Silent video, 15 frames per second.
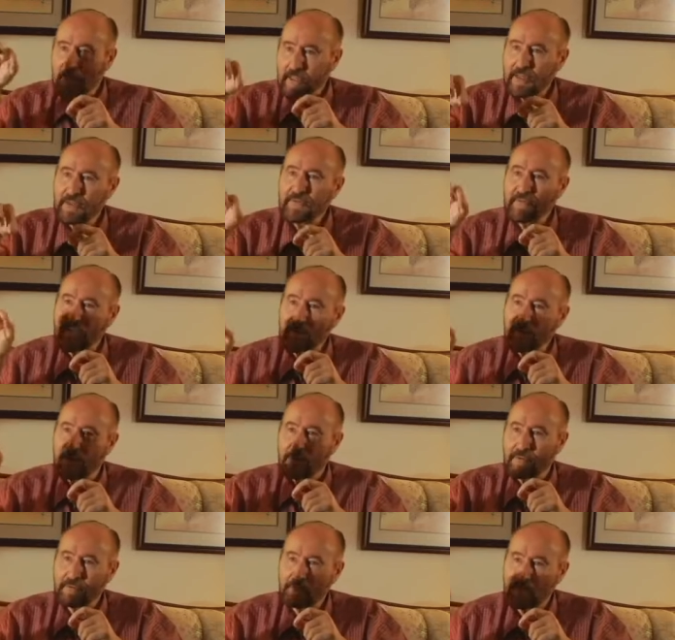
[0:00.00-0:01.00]
each
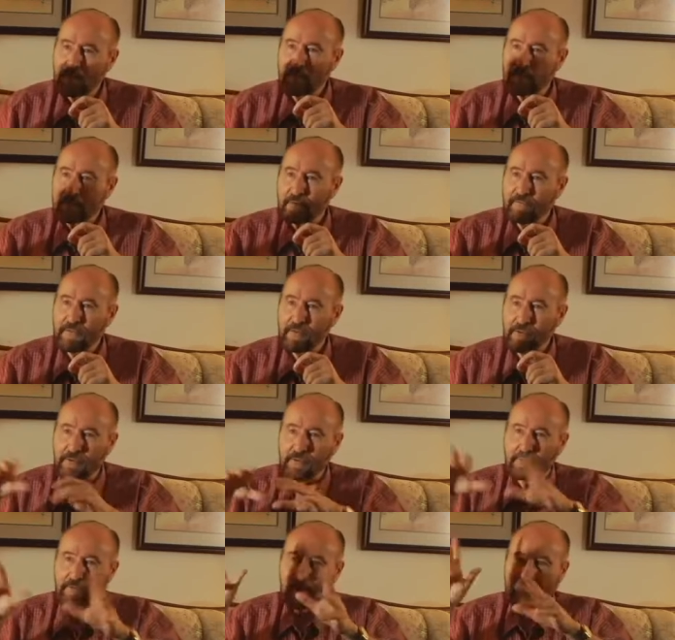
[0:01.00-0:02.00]
filled with if you
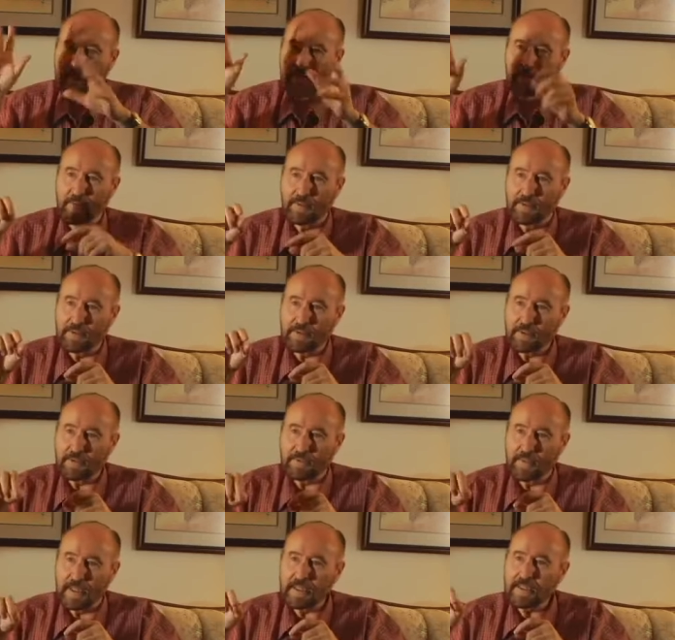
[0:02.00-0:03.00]
don't like the bubbles
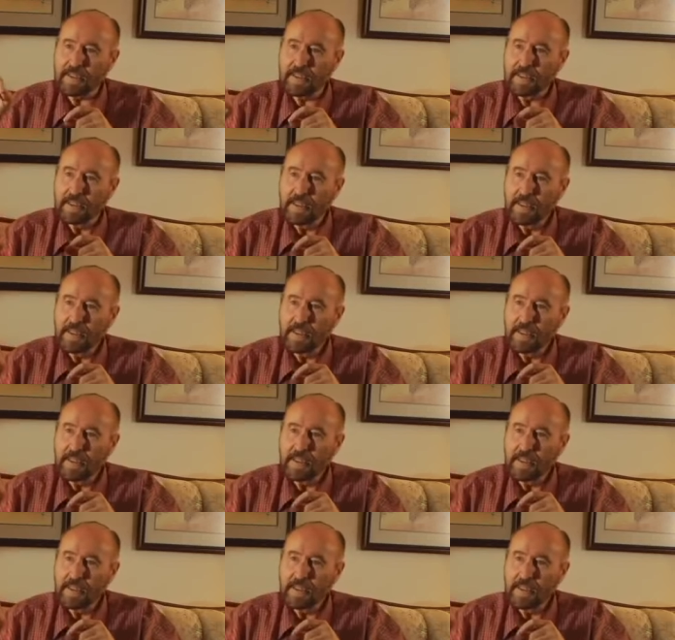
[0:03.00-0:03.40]
so much.